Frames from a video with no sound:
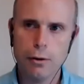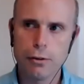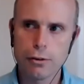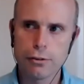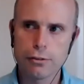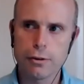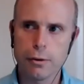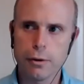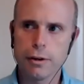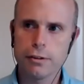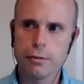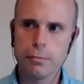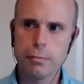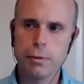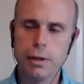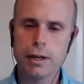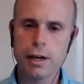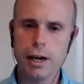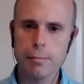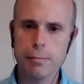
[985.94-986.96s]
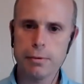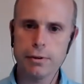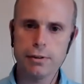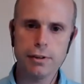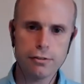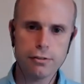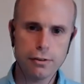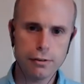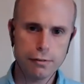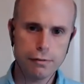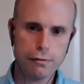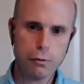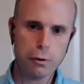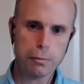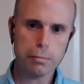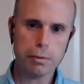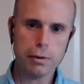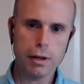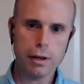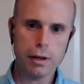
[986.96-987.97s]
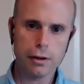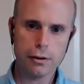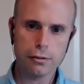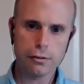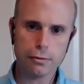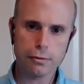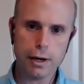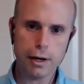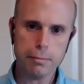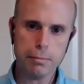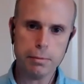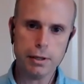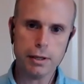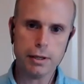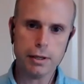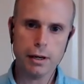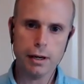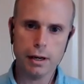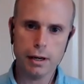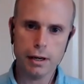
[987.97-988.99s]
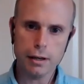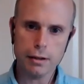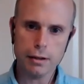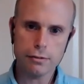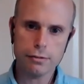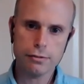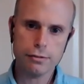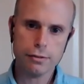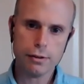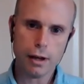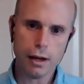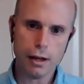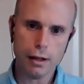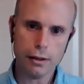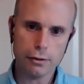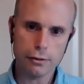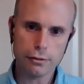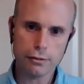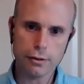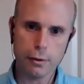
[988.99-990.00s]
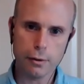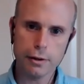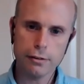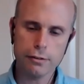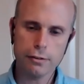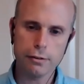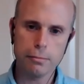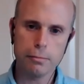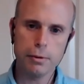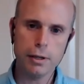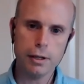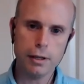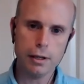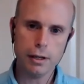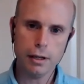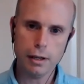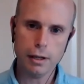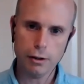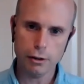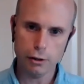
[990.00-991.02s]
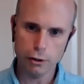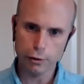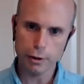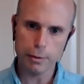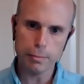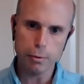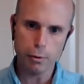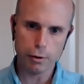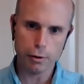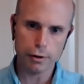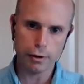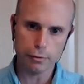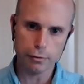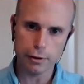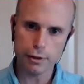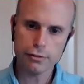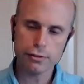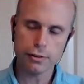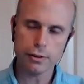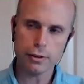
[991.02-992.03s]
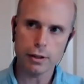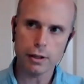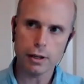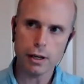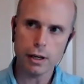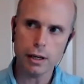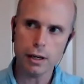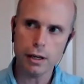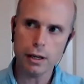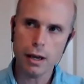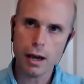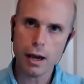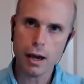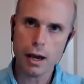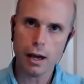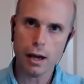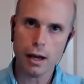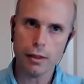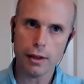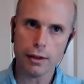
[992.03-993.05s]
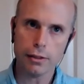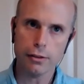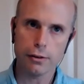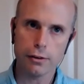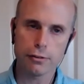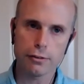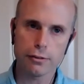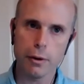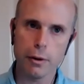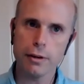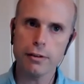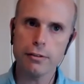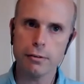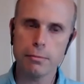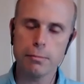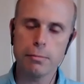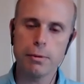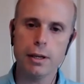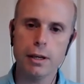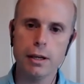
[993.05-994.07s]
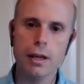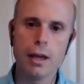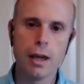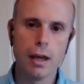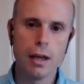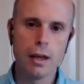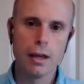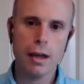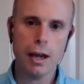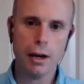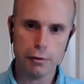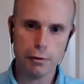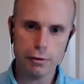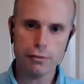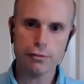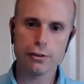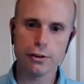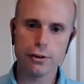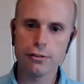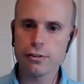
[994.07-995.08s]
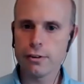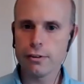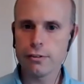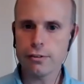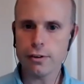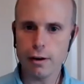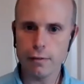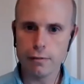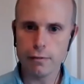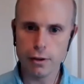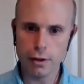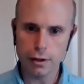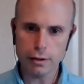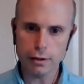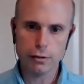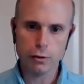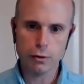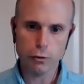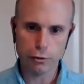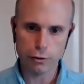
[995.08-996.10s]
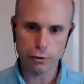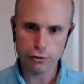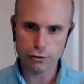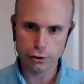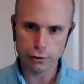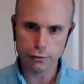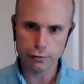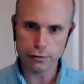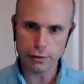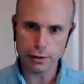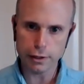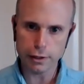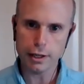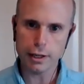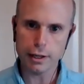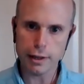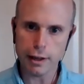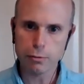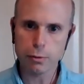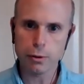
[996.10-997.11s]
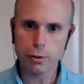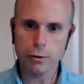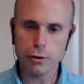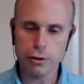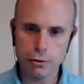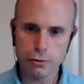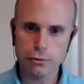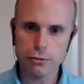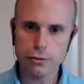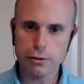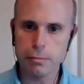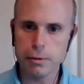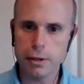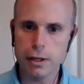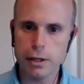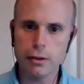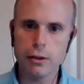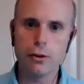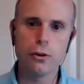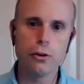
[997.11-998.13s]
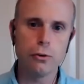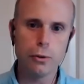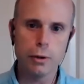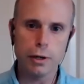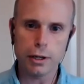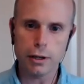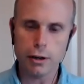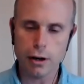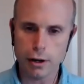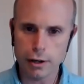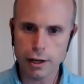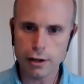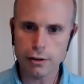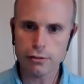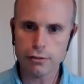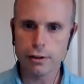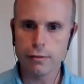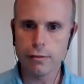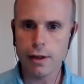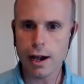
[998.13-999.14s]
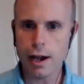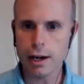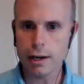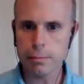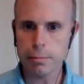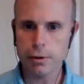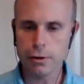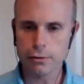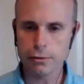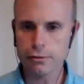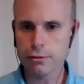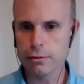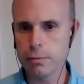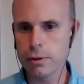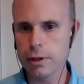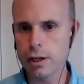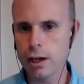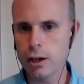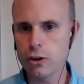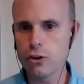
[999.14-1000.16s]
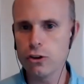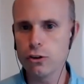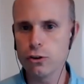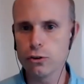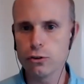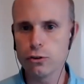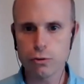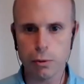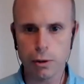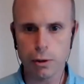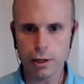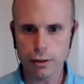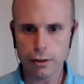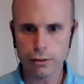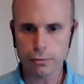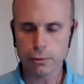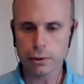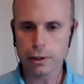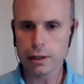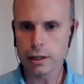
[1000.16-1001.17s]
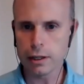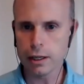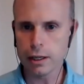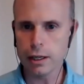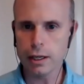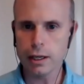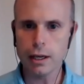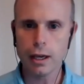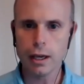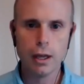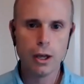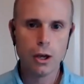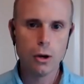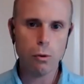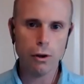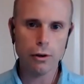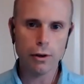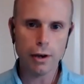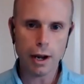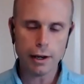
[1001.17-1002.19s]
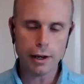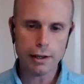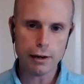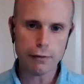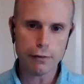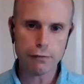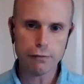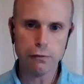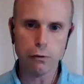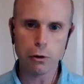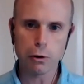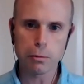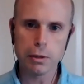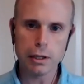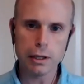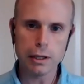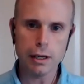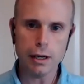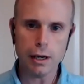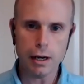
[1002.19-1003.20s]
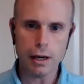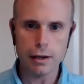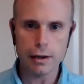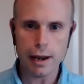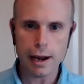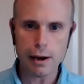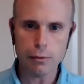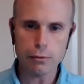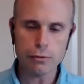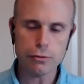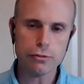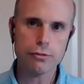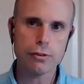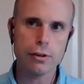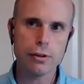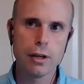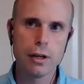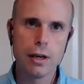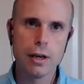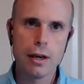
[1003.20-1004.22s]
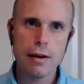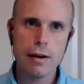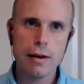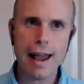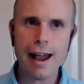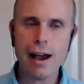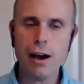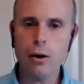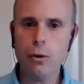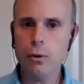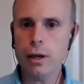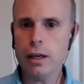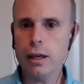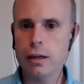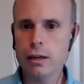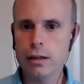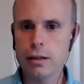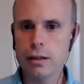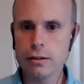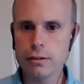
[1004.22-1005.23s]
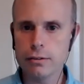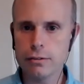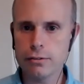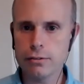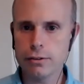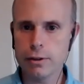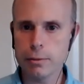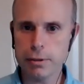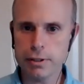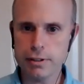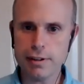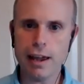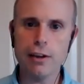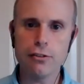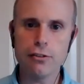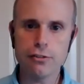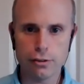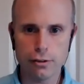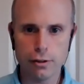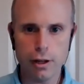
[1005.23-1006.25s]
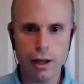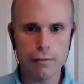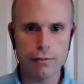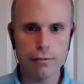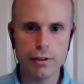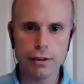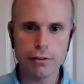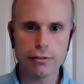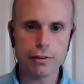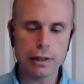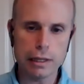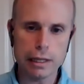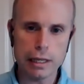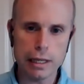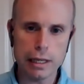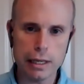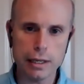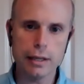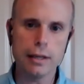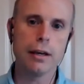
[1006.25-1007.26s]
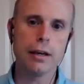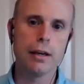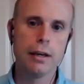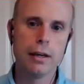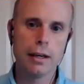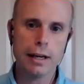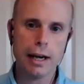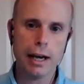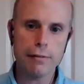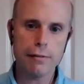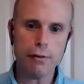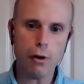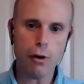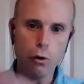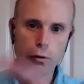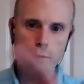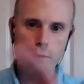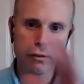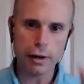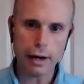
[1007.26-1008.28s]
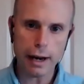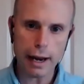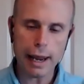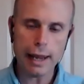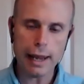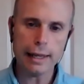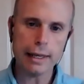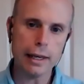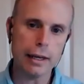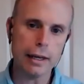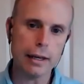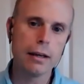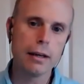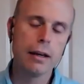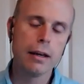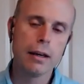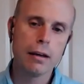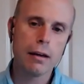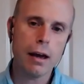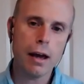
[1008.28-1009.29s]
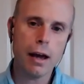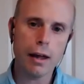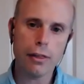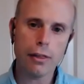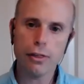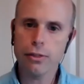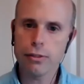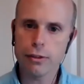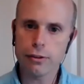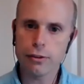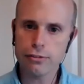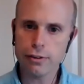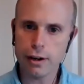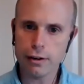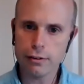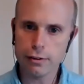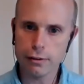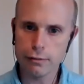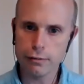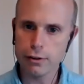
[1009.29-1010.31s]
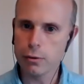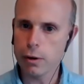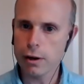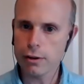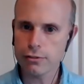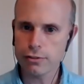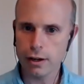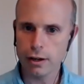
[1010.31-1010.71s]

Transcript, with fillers: there's going to be competition for players, right? Because uh, there's going to be, you reported recently uh, that there's going to be a resurgence of the reserve league. That's what it used to be. The new incarnation right. of that appears to be a U twenty-three league, while not yet formally announced. How is the potential of this league kind of overhanging uh, the state of U S